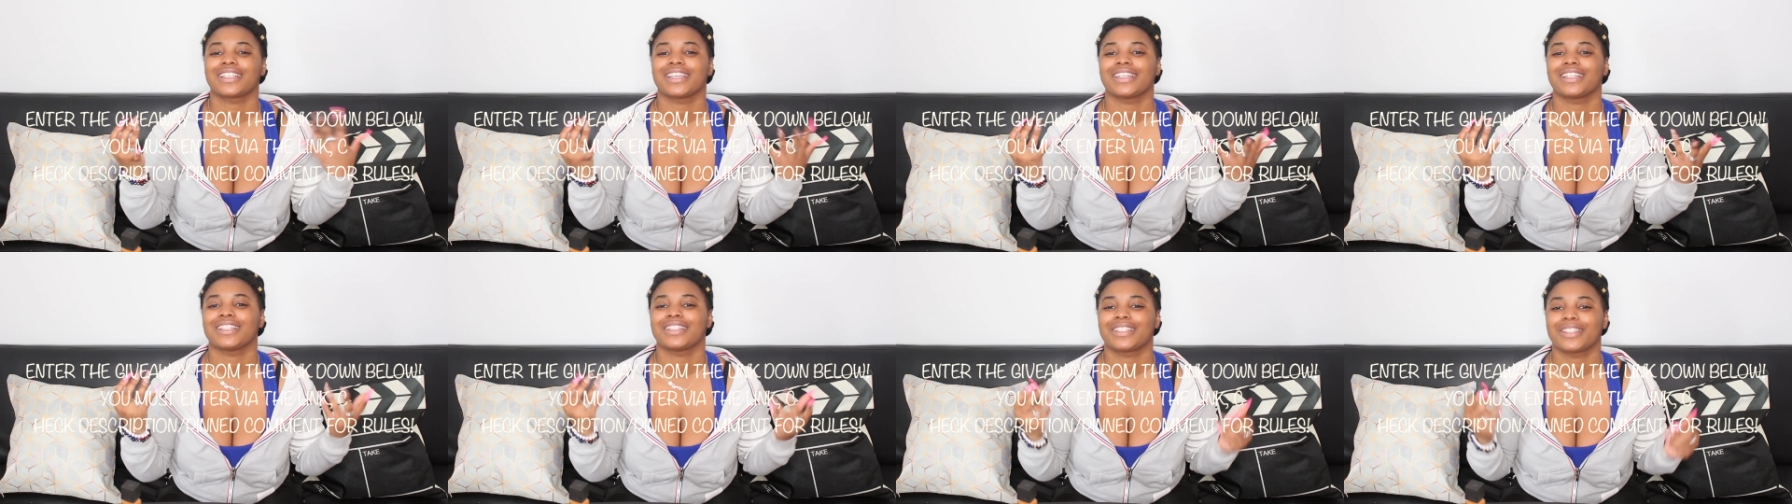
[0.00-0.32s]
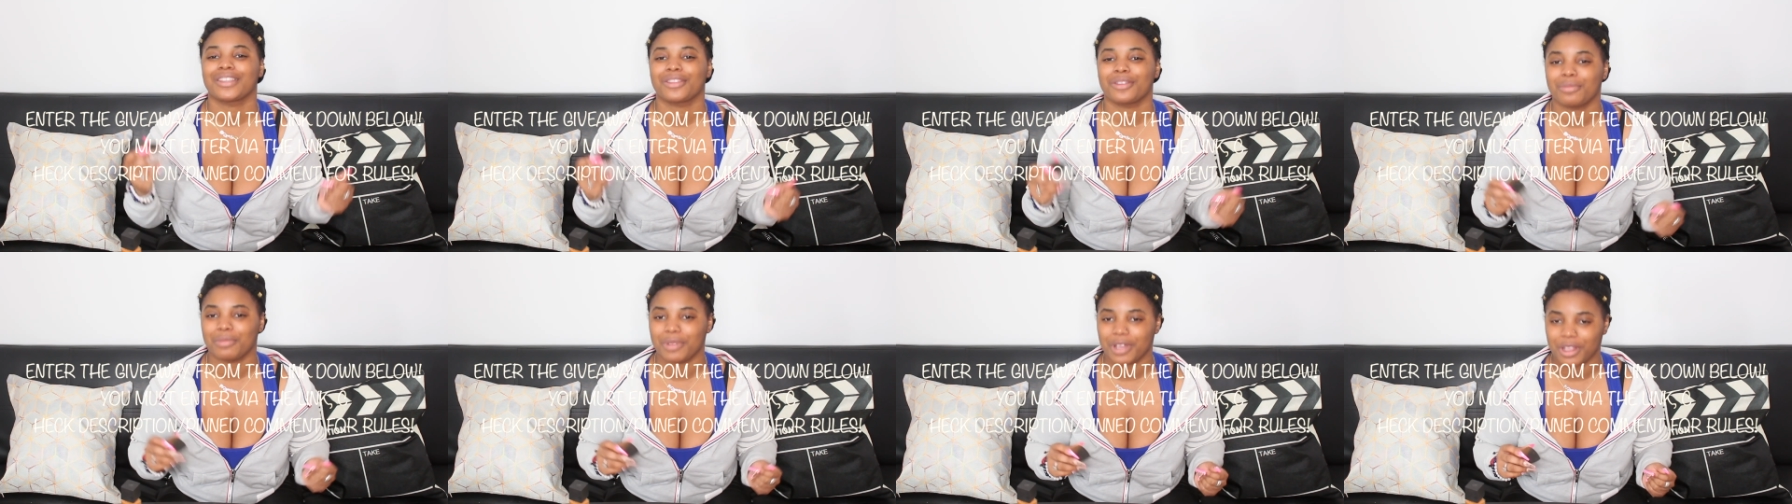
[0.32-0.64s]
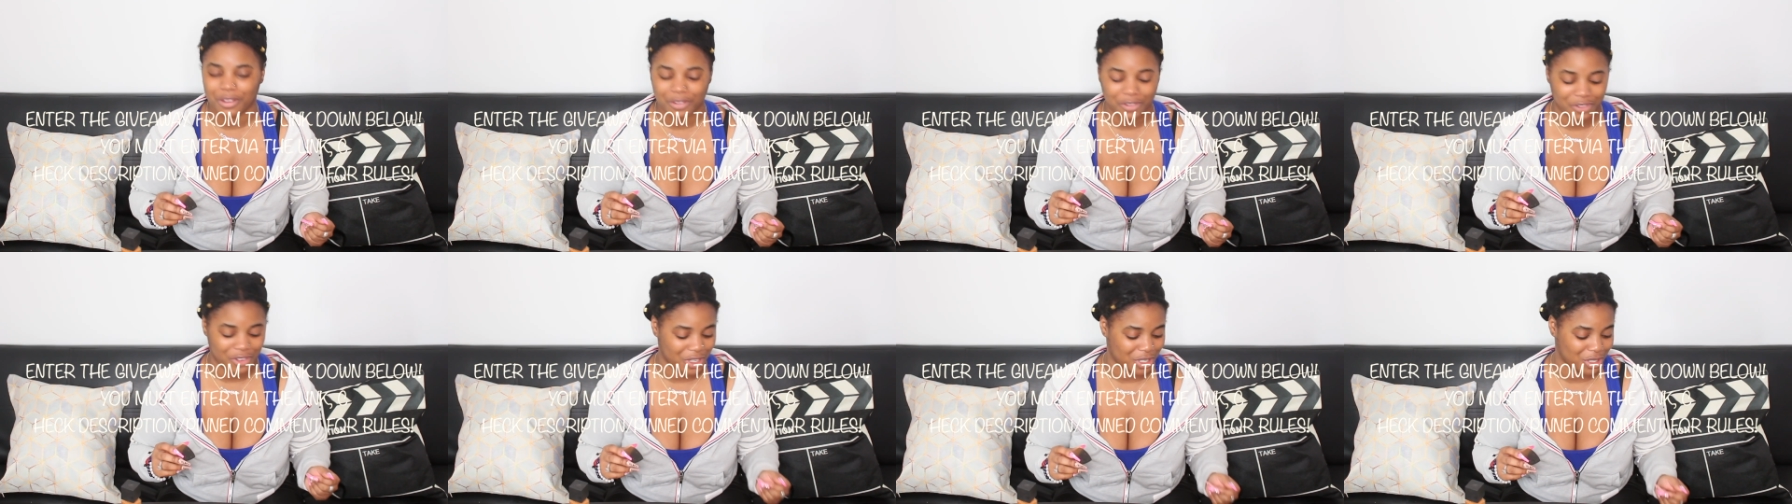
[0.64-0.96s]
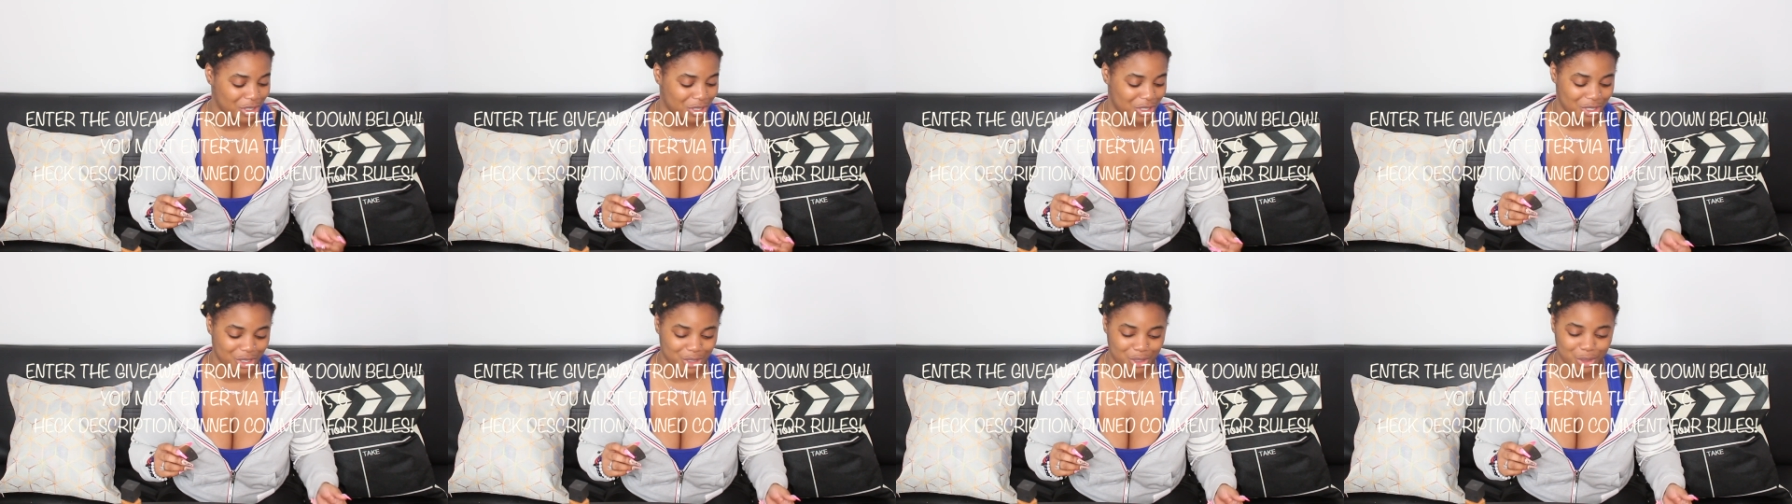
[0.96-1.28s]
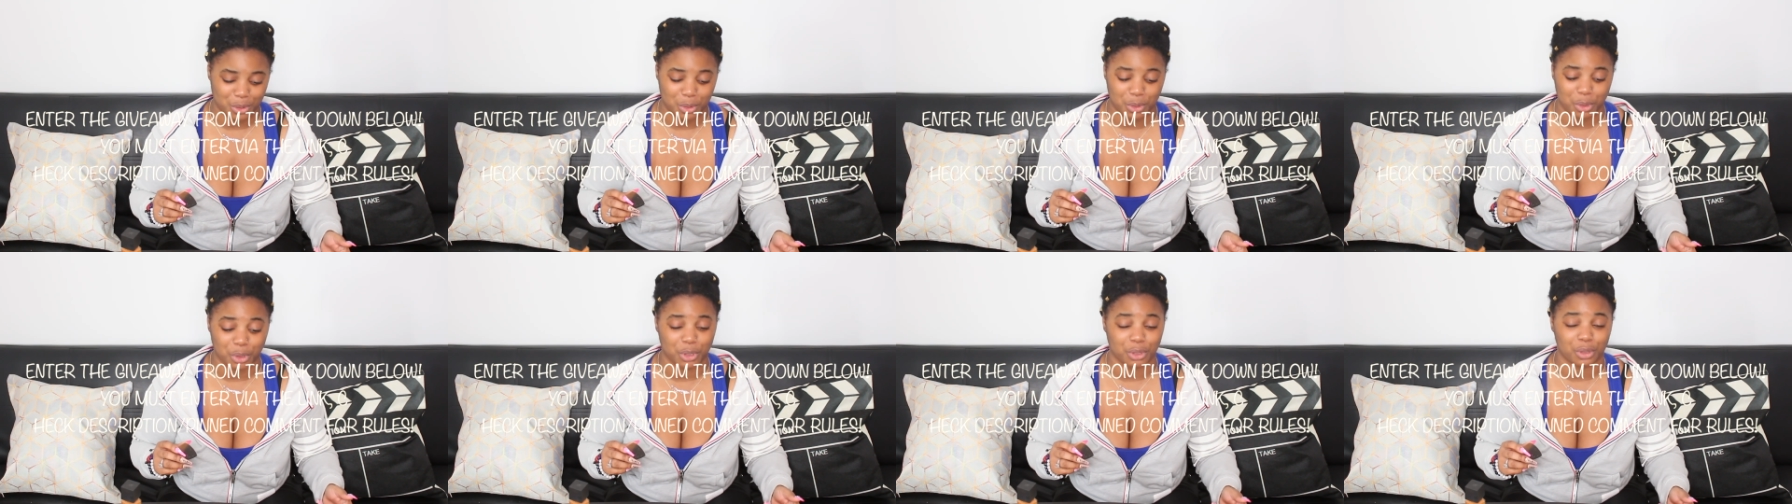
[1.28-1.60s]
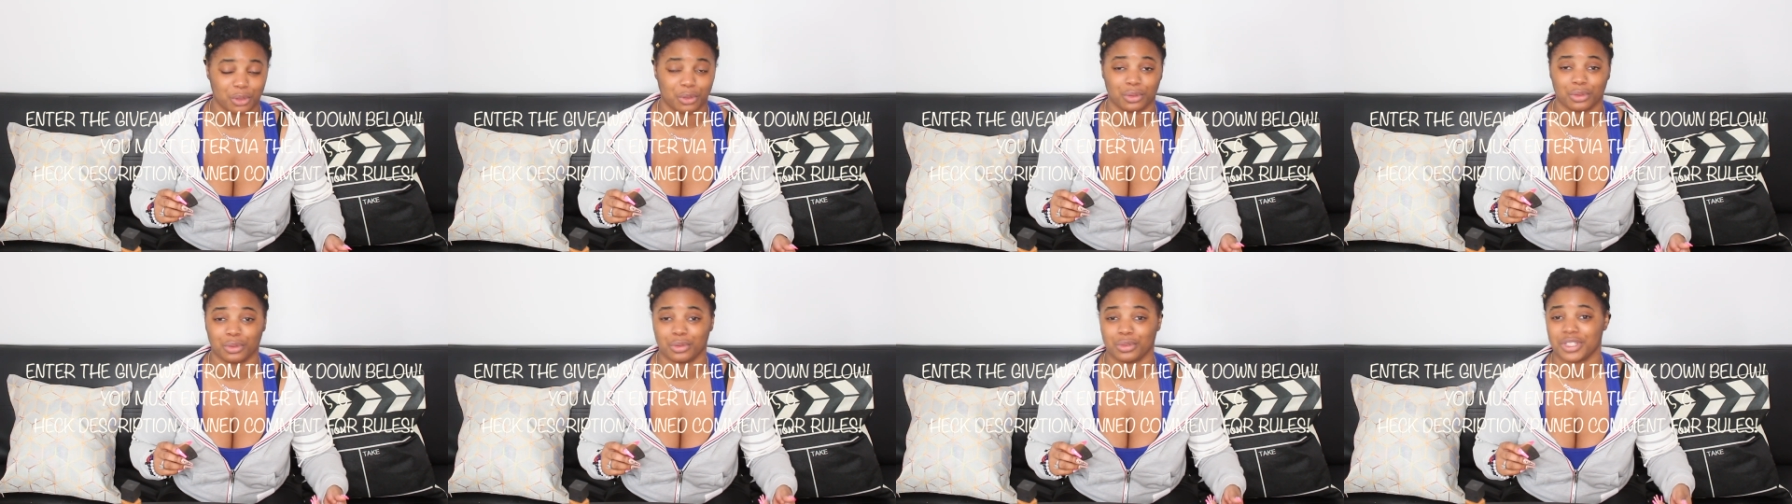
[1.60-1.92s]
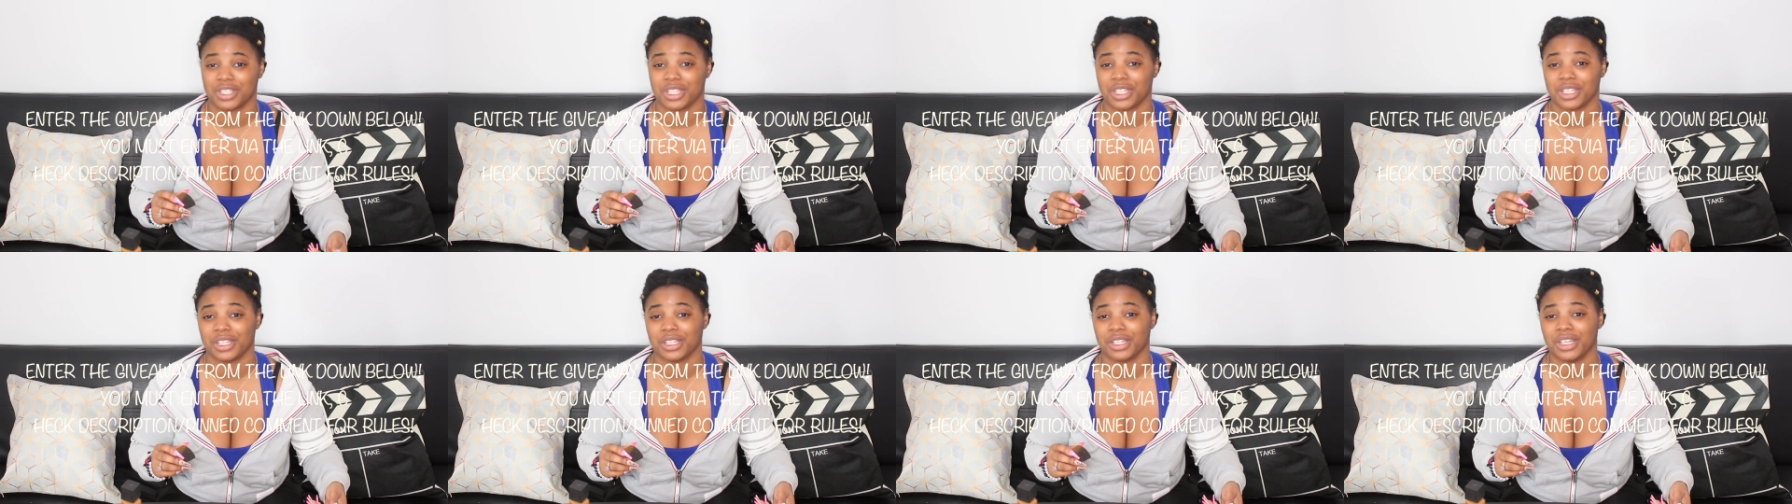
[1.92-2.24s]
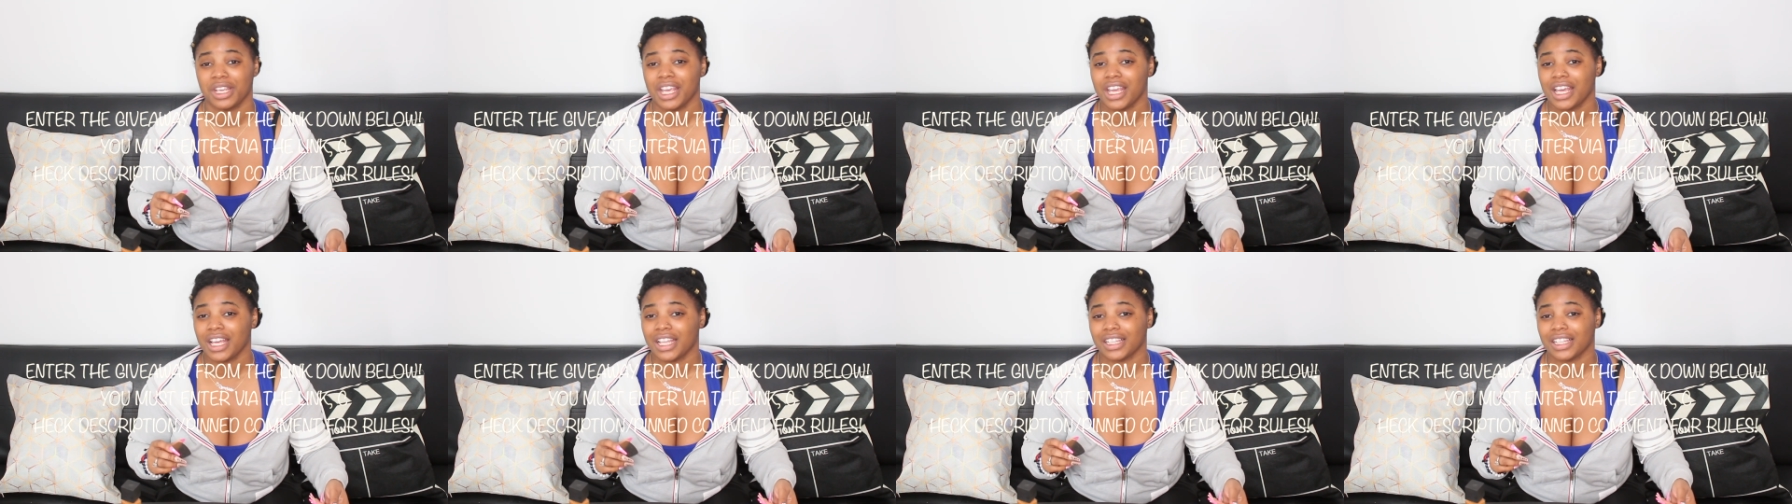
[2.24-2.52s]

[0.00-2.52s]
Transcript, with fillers: get into the motherfucking tutorial routine.